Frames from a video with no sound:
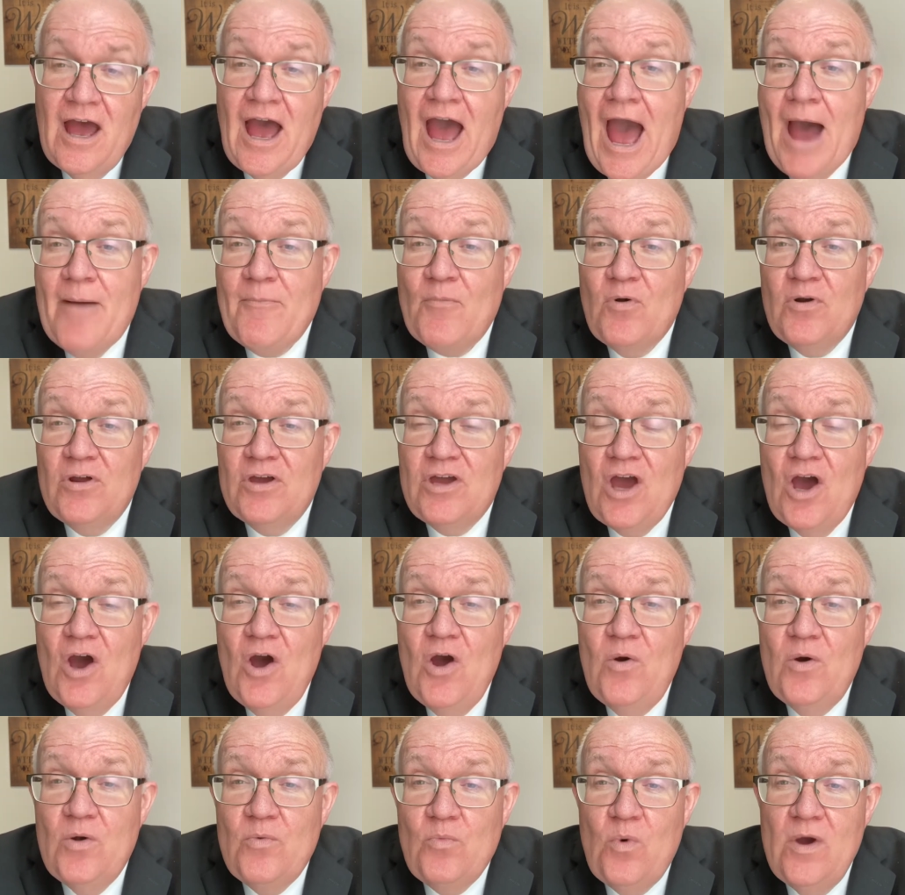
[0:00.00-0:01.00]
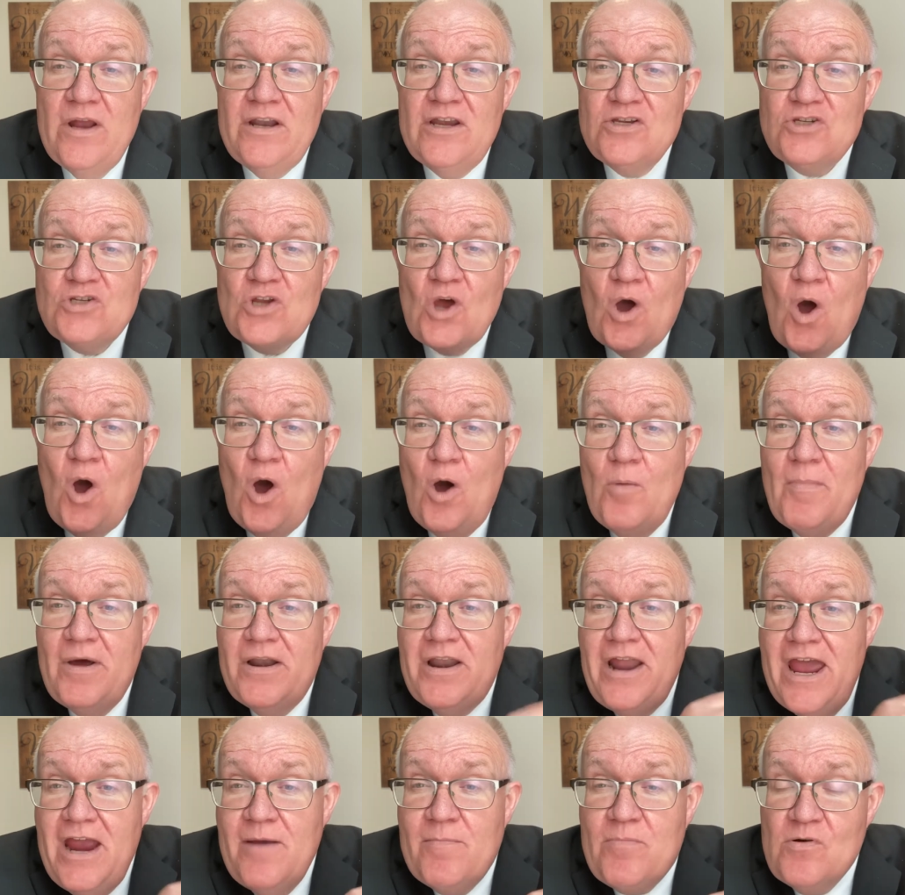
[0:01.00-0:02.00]
I'm going to go and witness to all my
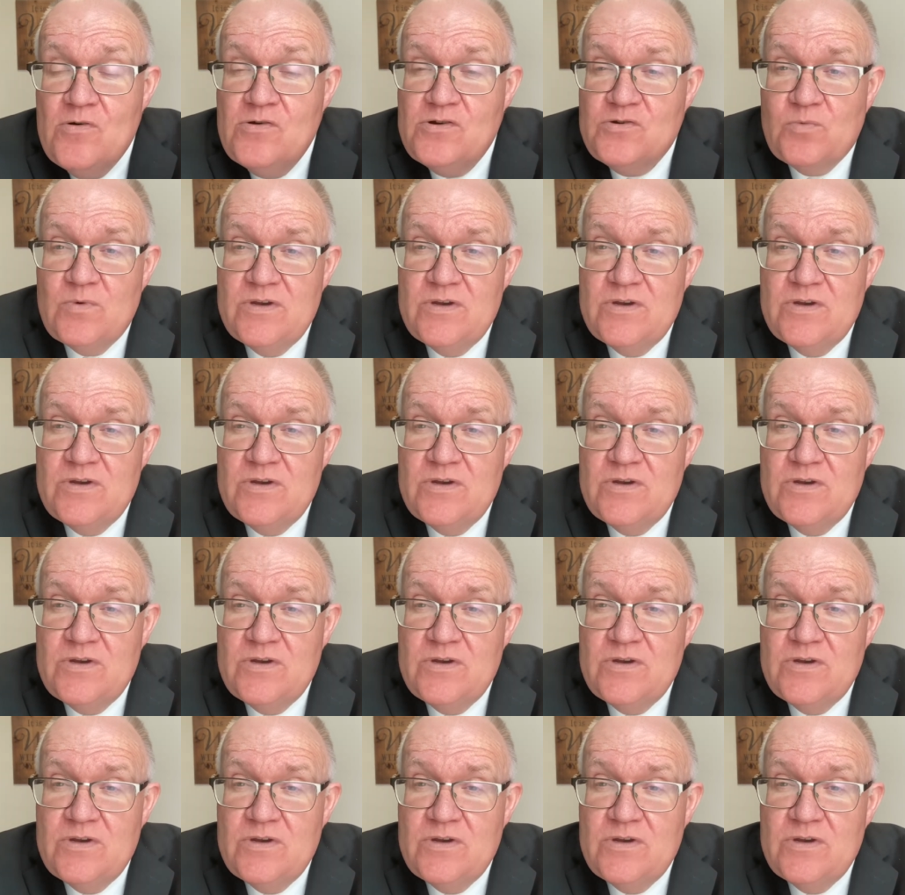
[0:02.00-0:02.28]
neighbors,